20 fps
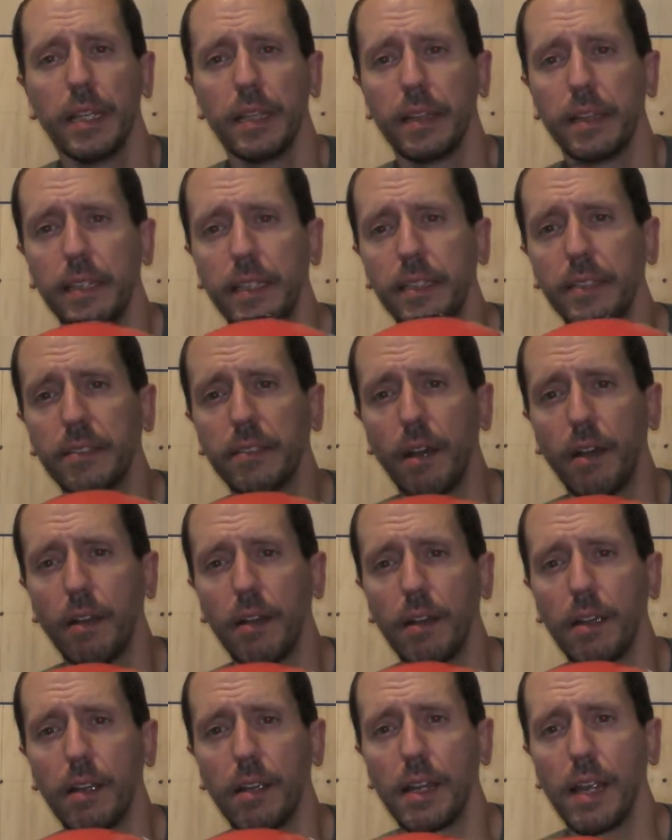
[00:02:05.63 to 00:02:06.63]
These
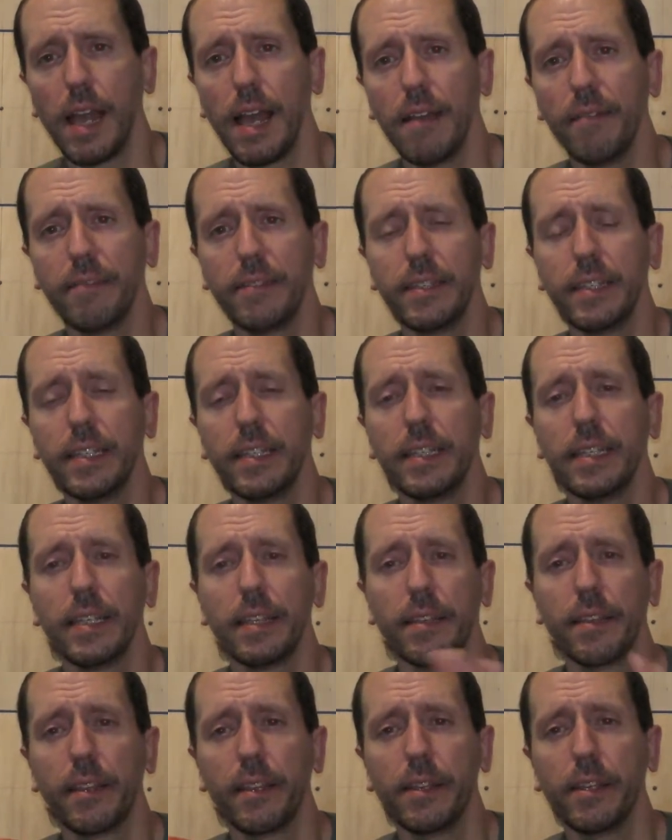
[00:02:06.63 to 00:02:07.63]
are heavy.
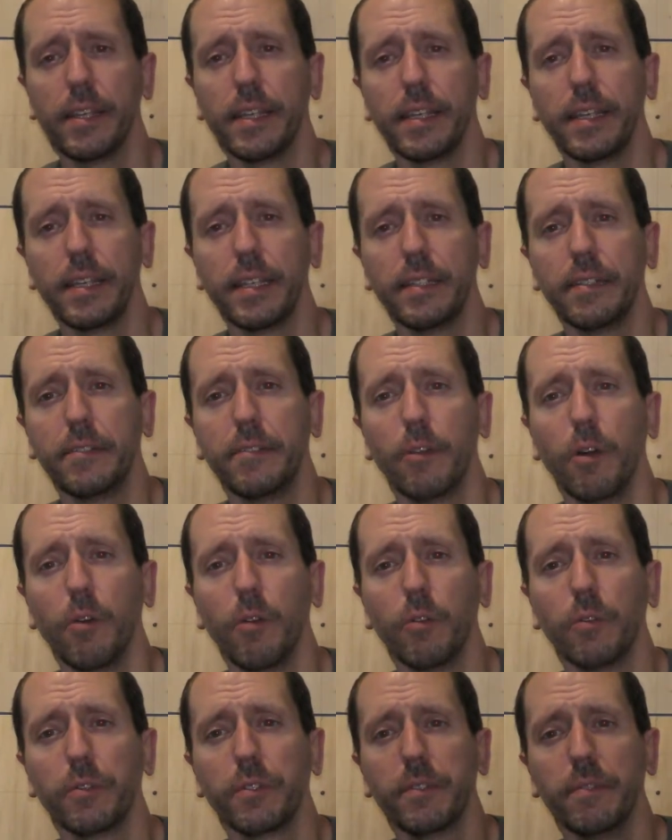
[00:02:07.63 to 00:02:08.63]
They
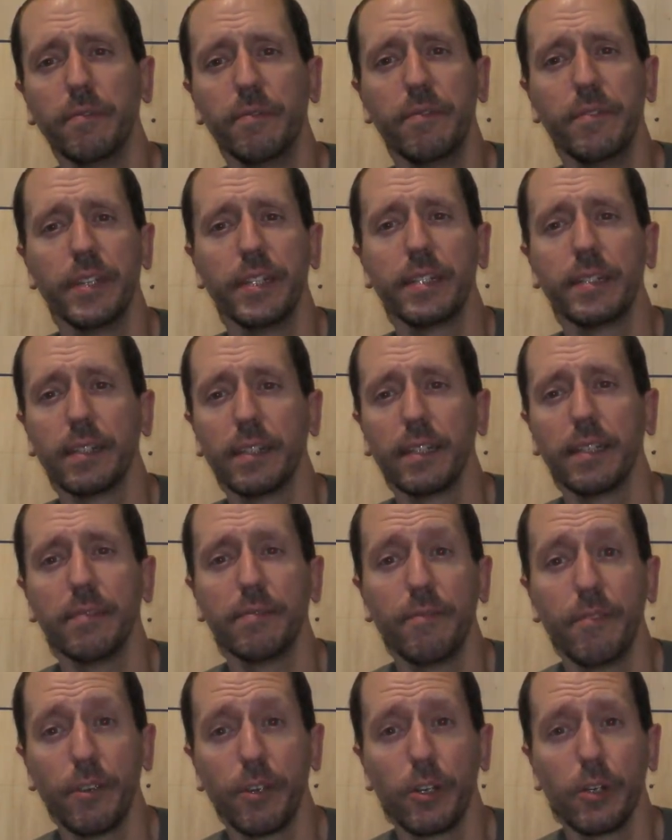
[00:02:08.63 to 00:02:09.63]
don't ventilate
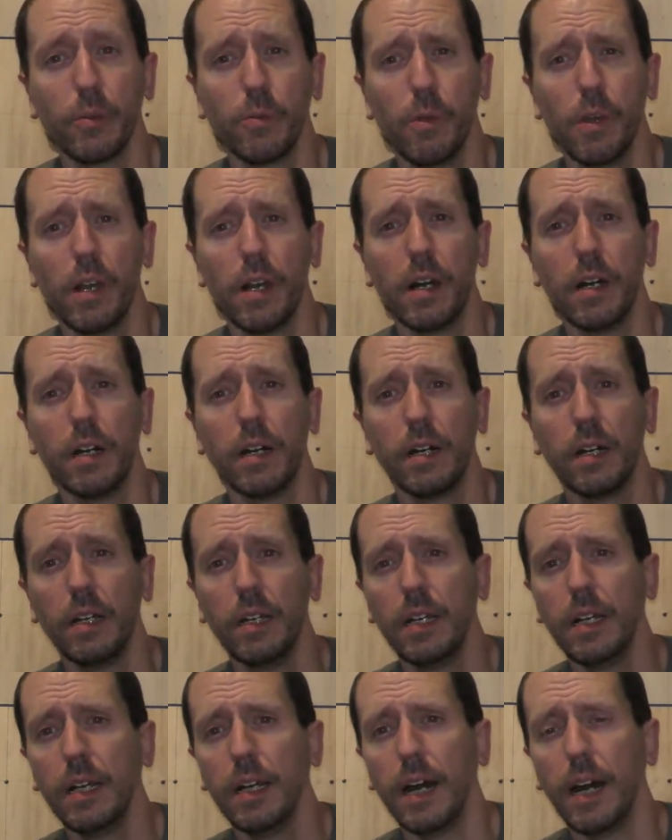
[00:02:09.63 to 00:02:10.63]
very well.
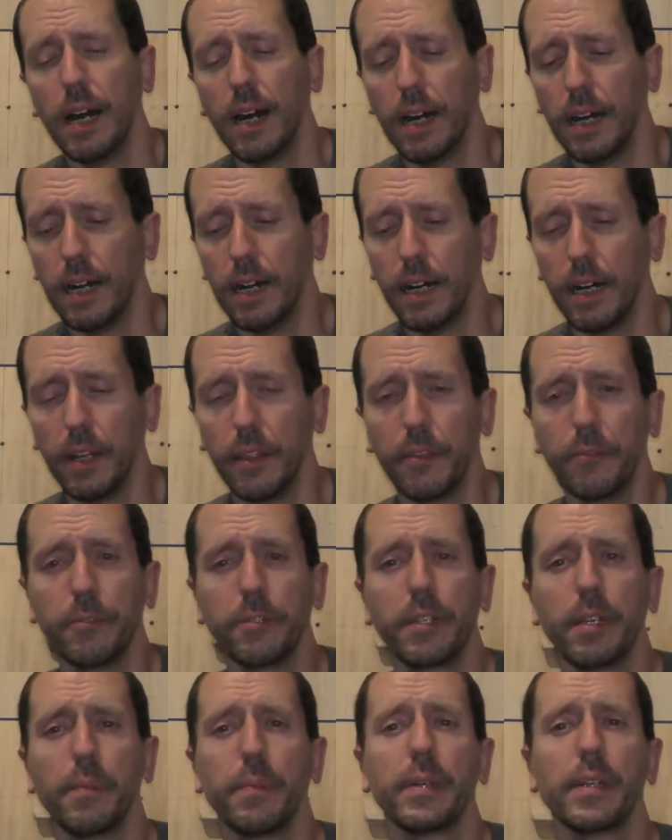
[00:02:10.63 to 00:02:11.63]
They're
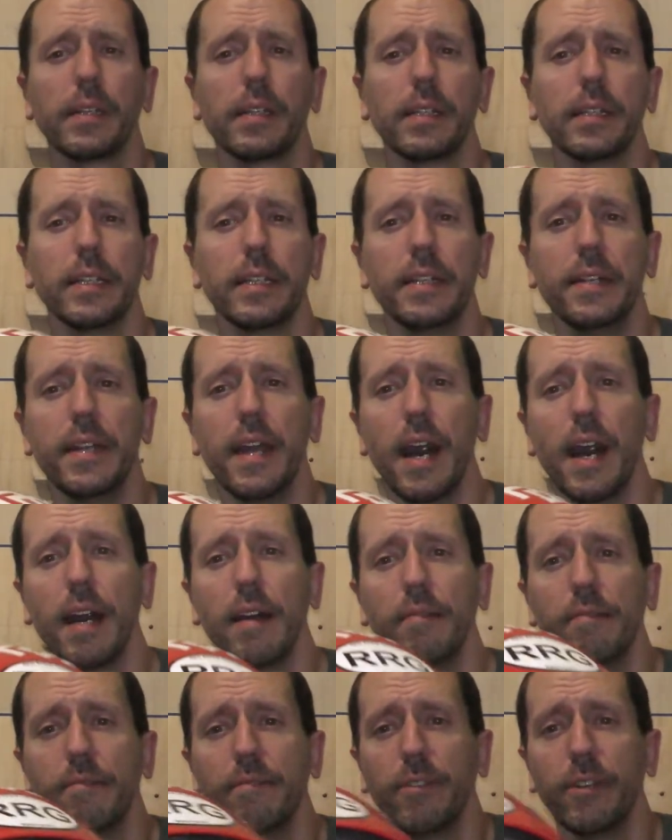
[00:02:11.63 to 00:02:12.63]
typically
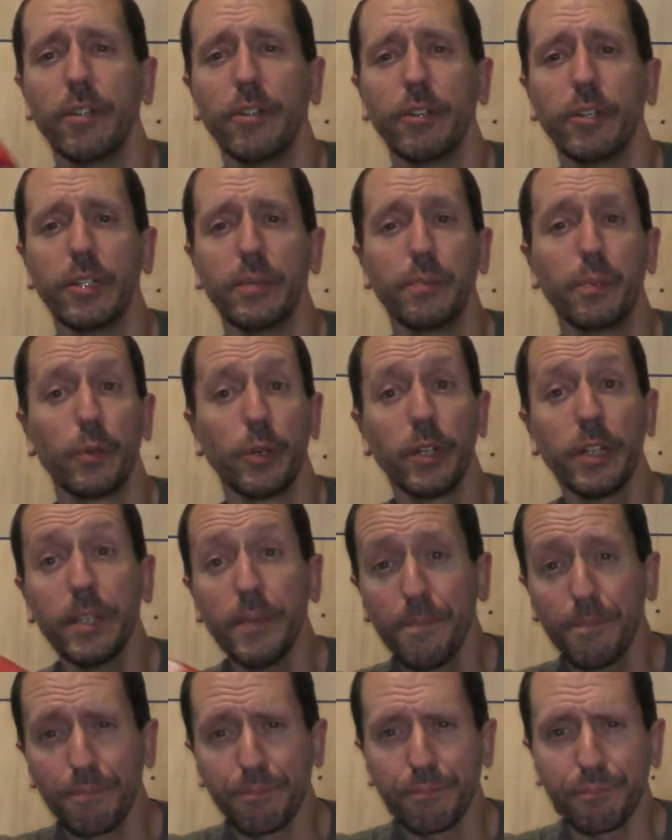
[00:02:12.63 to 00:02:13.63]
not very pretty,
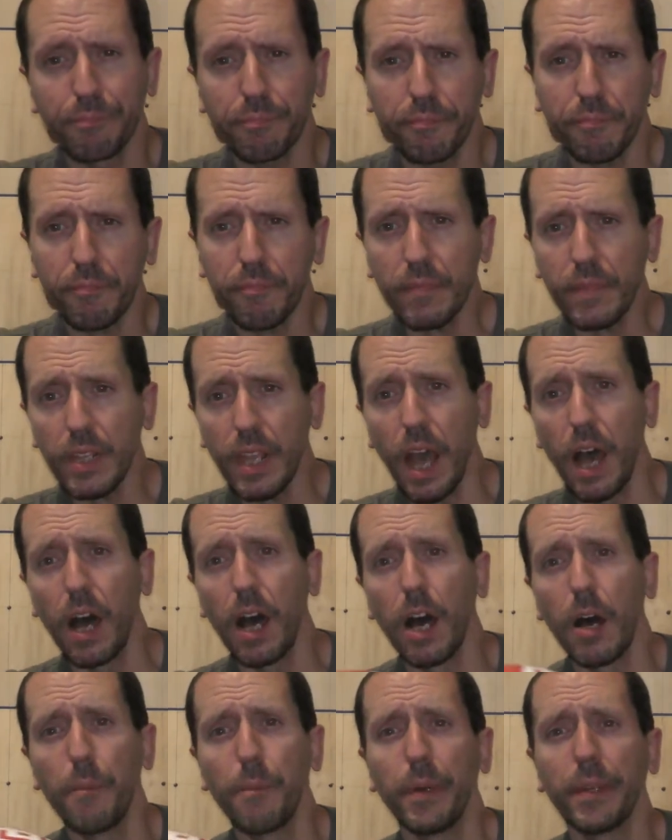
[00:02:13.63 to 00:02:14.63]

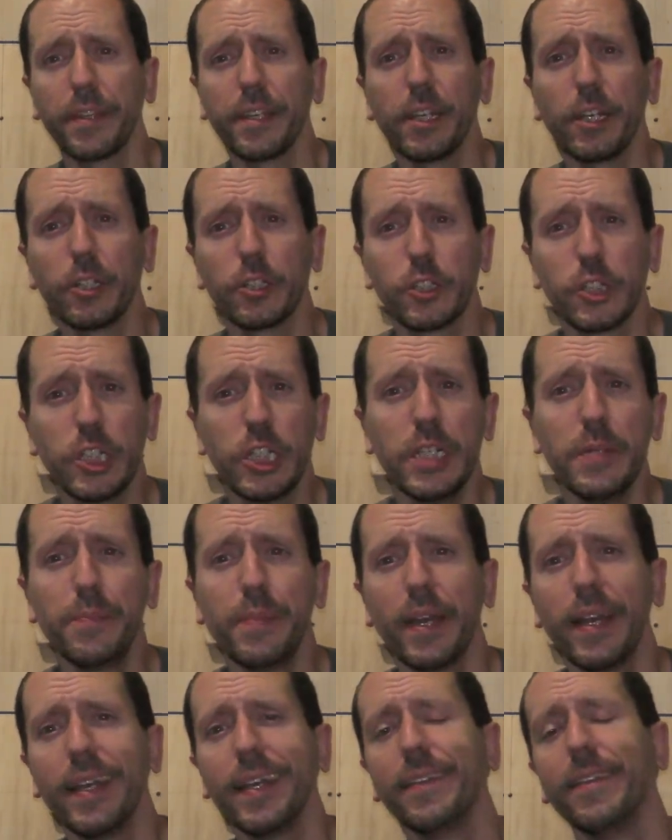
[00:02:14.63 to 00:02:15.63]
but they are cheap
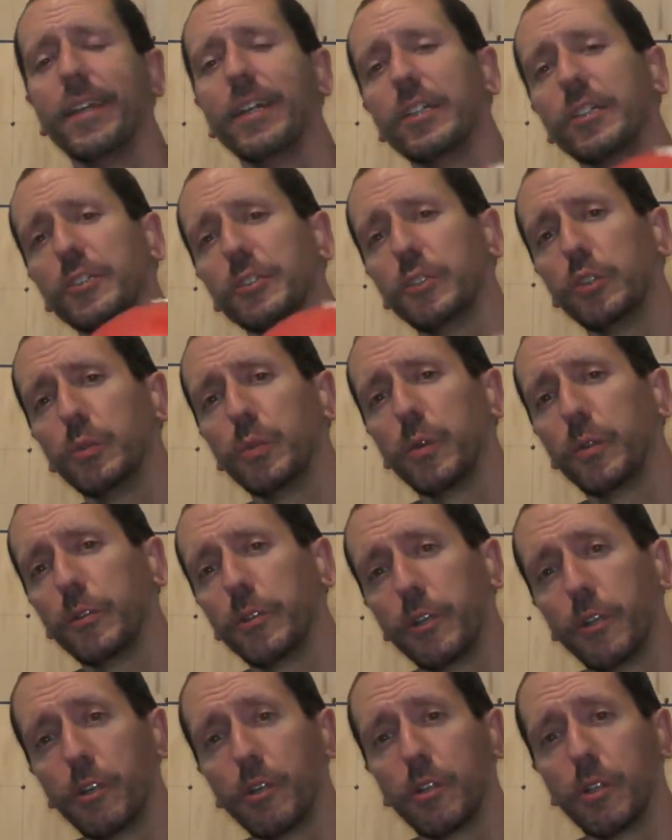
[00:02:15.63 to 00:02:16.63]
and they're super
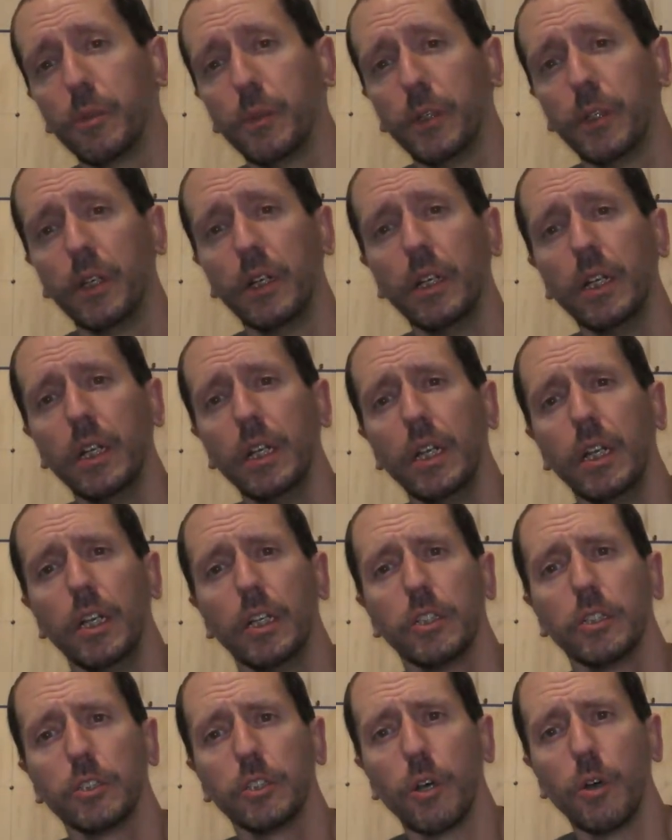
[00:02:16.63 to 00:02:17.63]
durable.
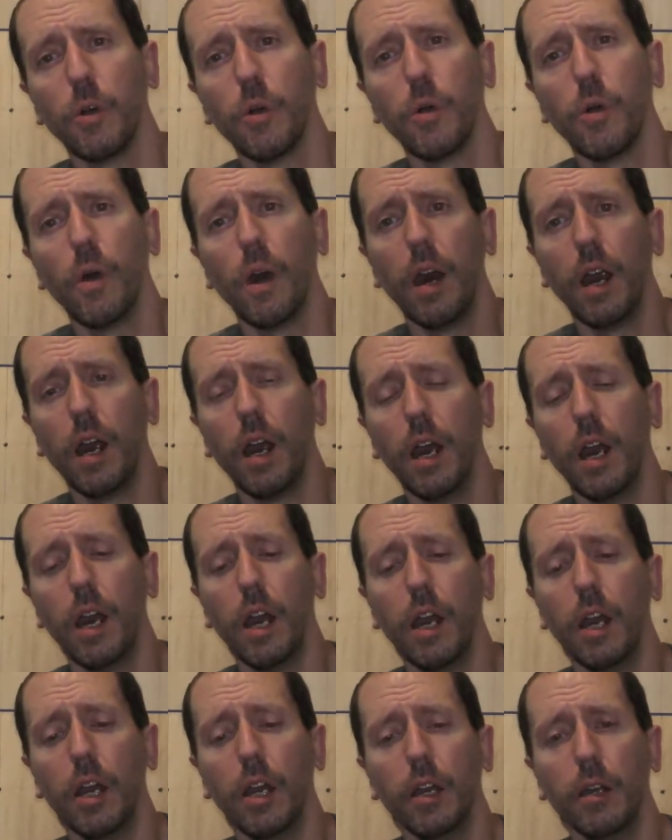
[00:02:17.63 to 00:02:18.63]
So
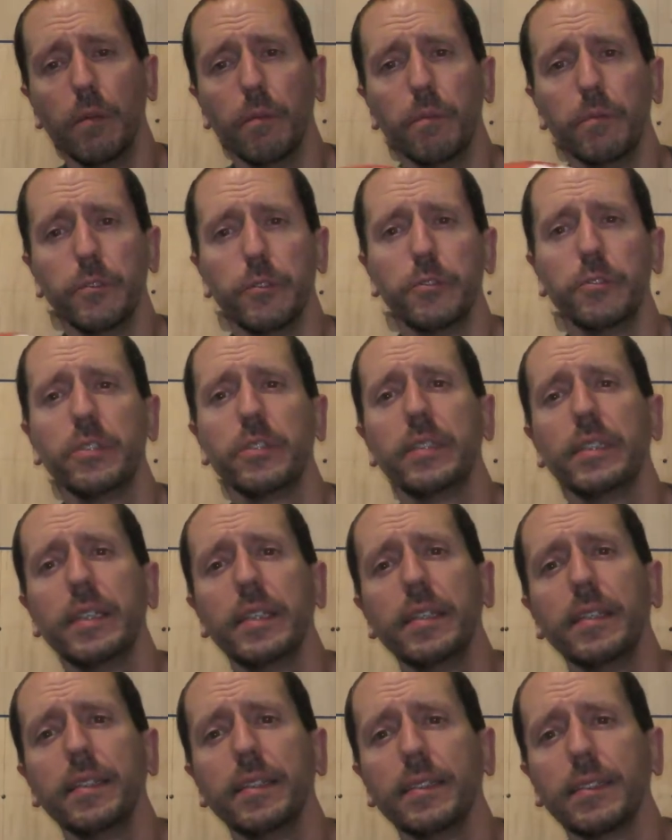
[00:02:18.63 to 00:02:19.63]
you see
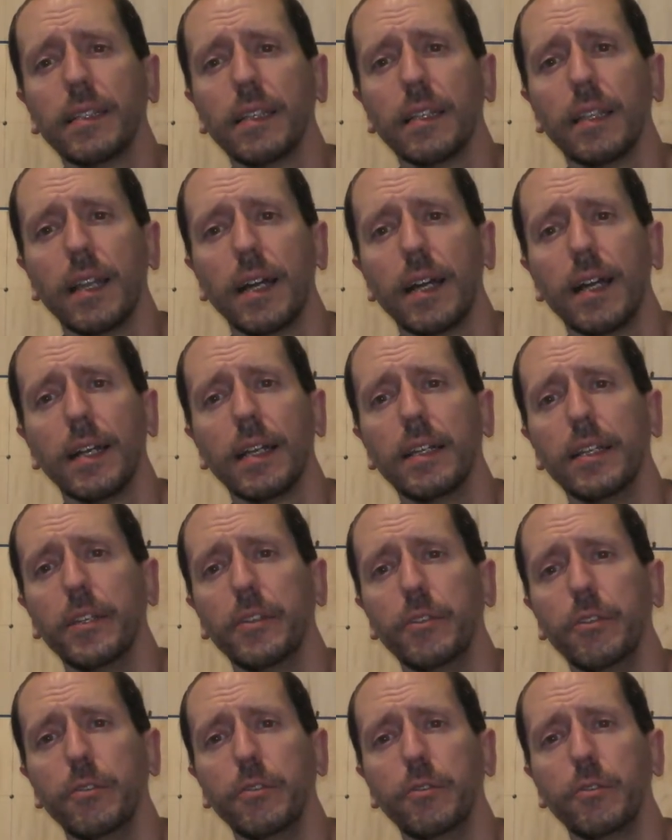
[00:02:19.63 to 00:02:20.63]
these a lot in
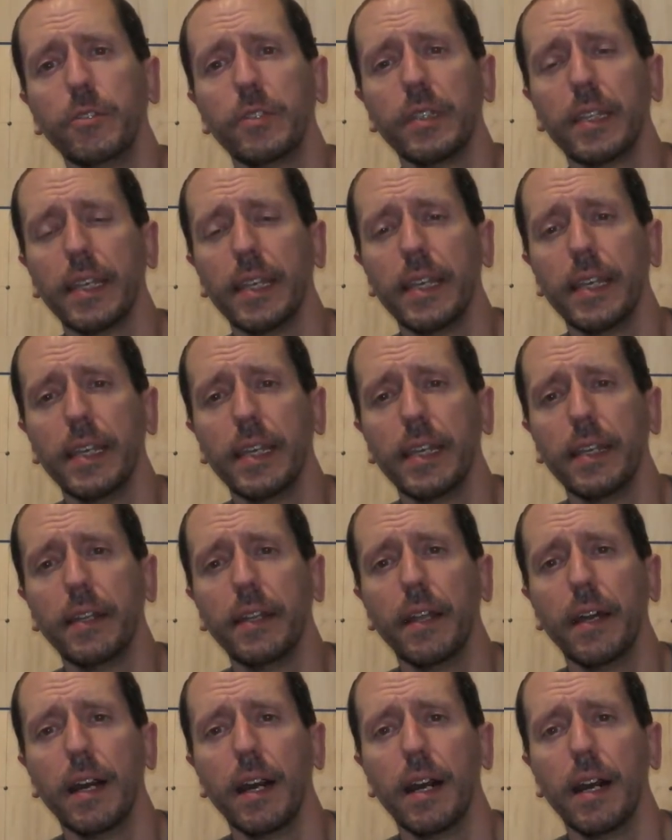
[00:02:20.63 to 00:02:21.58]
use in